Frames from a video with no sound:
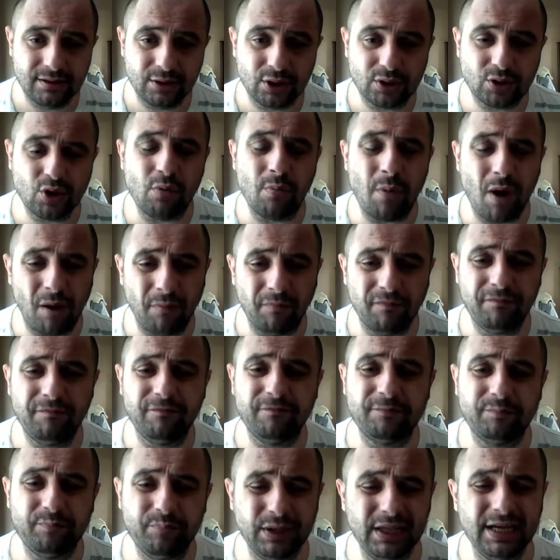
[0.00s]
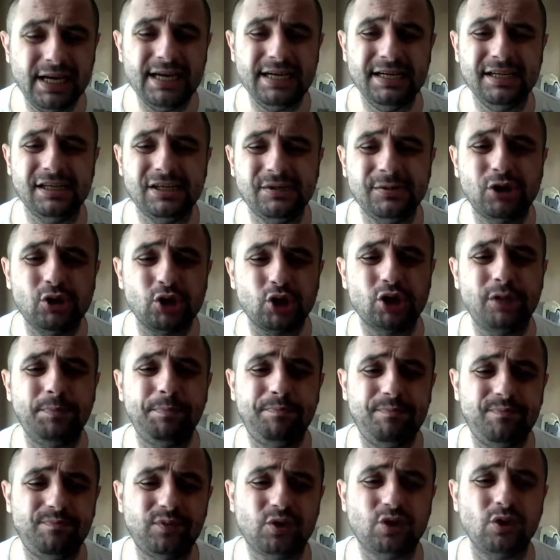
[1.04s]
Come on. Please, just
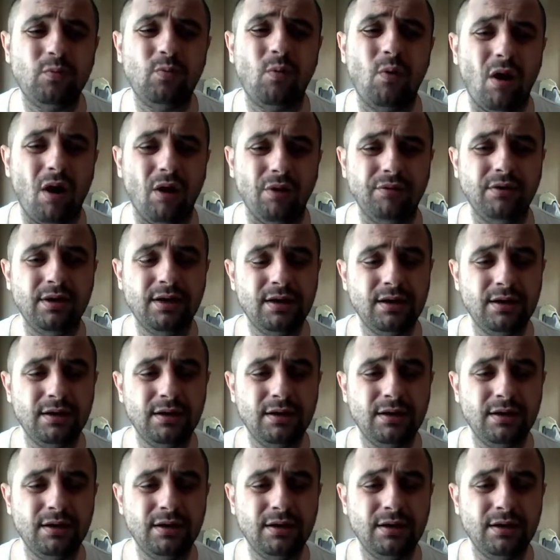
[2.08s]
someone,